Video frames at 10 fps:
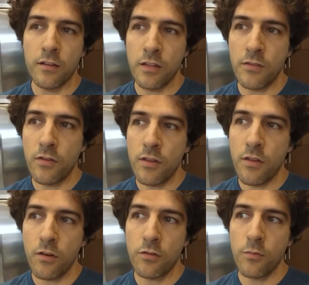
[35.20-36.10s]
even
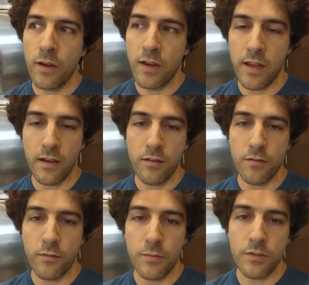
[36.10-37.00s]
though you might
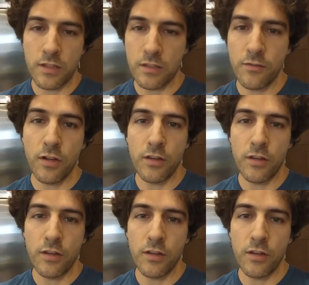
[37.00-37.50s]
have websites living